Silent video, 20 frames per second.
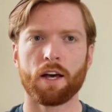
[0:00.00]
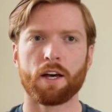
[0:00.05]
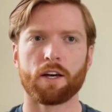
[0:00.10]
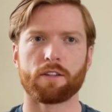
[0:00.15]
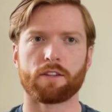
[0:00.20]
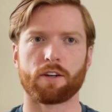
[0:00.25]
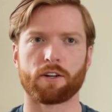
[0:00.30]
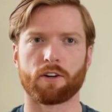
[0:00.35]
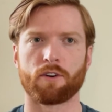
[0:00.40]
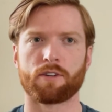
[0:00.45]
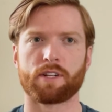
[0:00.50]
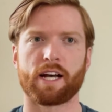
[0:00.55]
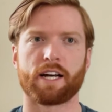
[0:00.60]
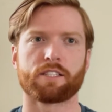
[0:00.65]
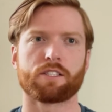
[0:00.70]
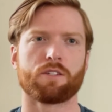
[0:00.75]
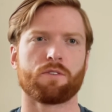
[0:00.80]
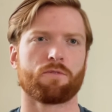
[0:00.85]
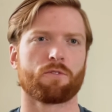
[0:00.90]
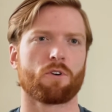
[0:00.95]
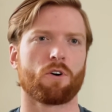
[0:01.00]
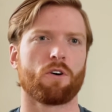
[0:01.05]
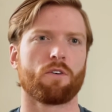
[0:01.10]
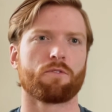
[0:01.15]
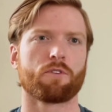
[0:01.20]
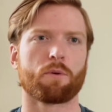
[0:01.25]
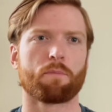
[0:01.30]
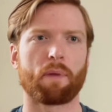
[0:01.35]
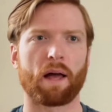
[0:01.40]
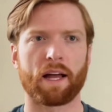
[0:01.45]
They're going to ask you for all of
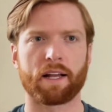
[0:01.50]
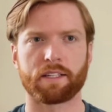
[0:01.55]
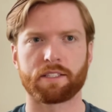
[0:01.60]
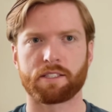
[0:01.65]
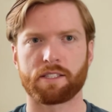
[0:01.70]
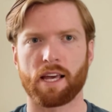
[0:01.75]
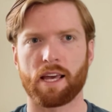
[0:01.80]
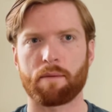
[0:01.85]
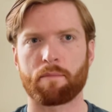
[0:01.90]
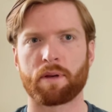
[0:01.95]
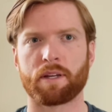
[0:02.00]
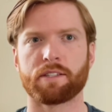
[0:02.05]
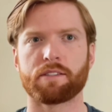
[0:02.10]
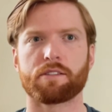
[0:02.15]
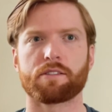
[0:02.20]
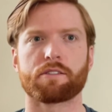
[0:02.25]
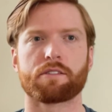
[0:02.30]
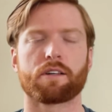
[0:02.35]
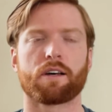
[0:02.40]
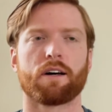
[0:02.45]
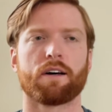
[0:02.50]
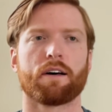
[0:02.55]
your bank statements.